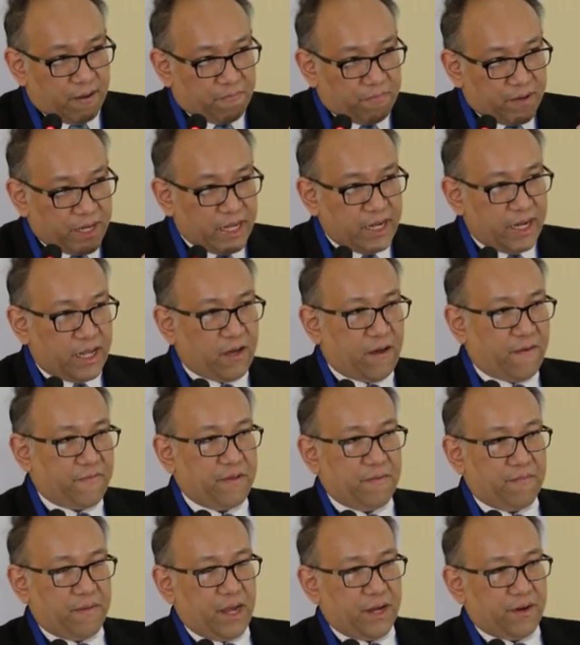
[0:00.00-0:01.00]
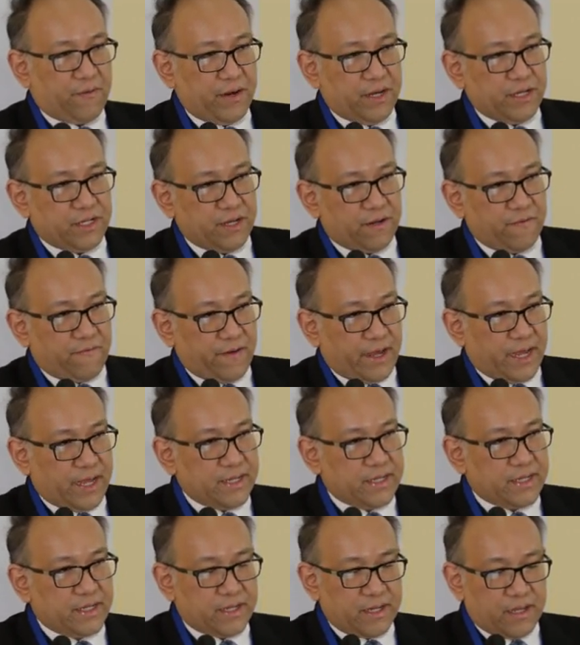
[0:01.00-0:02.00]
beginning of the migration
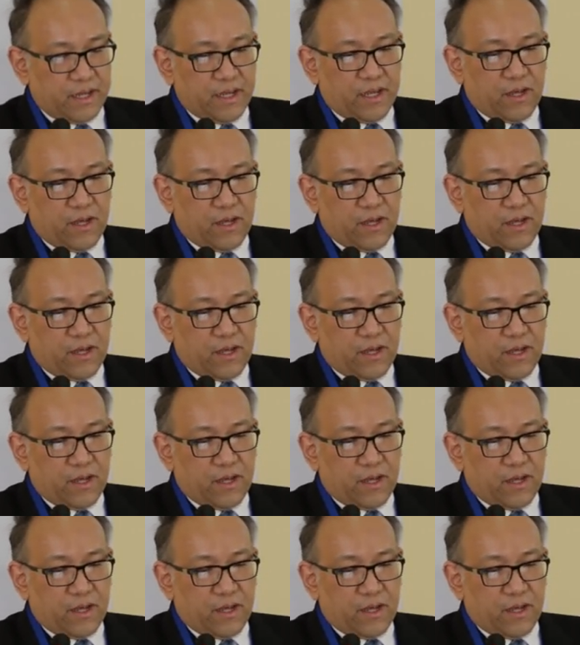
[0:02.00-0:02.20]
phase,